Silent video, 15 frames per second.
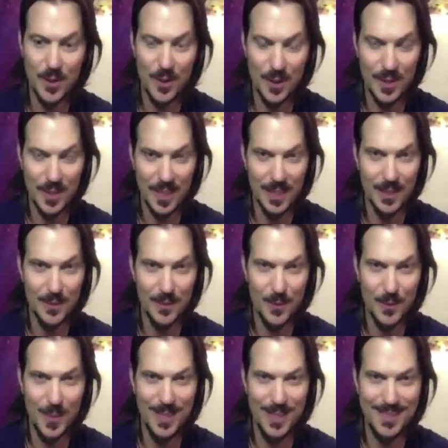our day. And then we
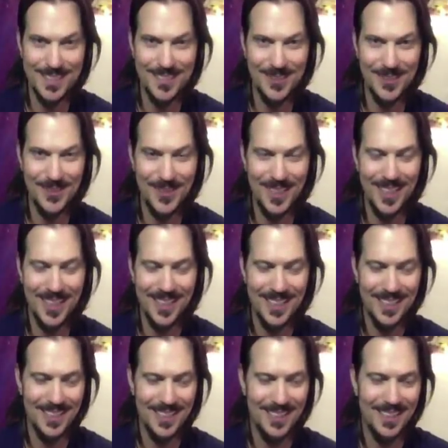went to
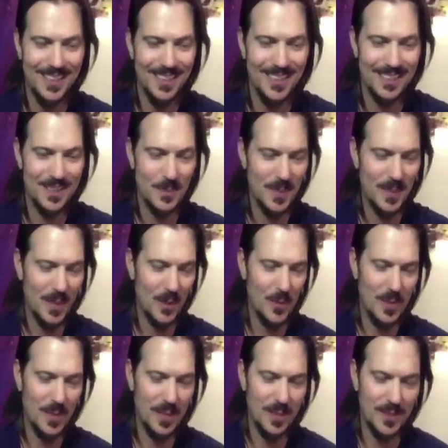Maui
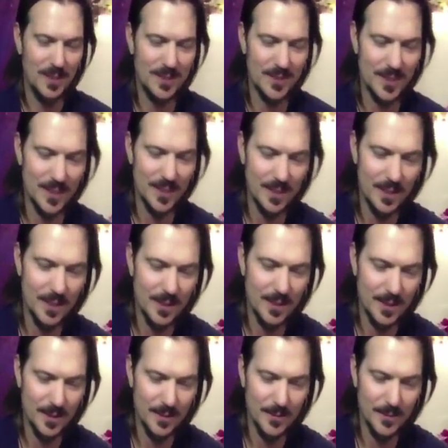Bees,
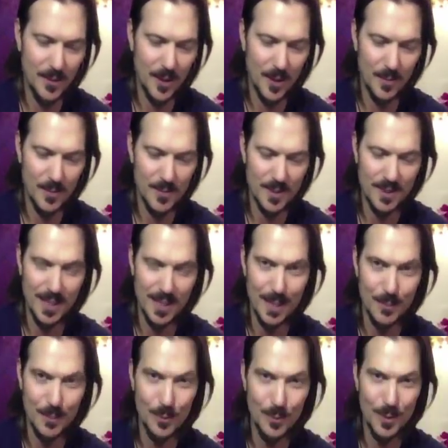the farm to
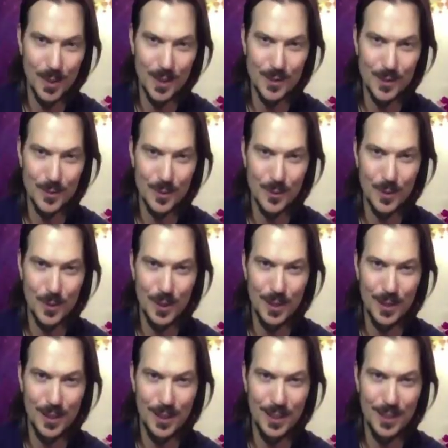table place where
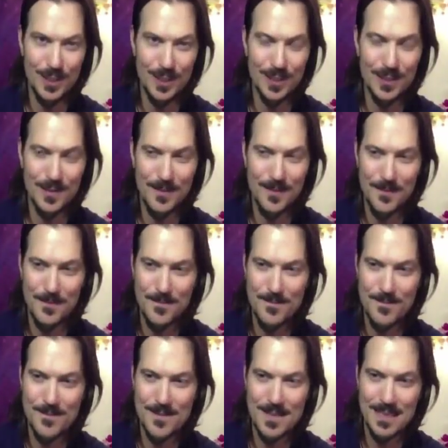we eat,
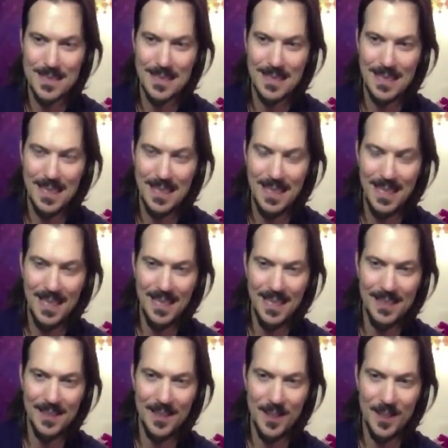
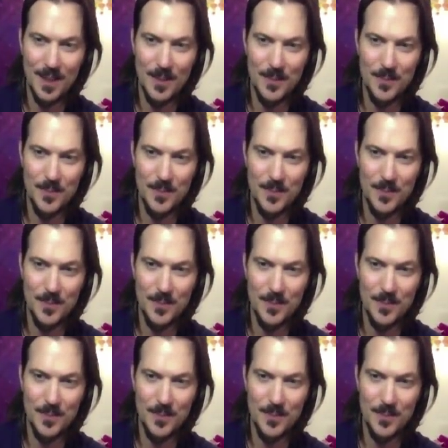and buy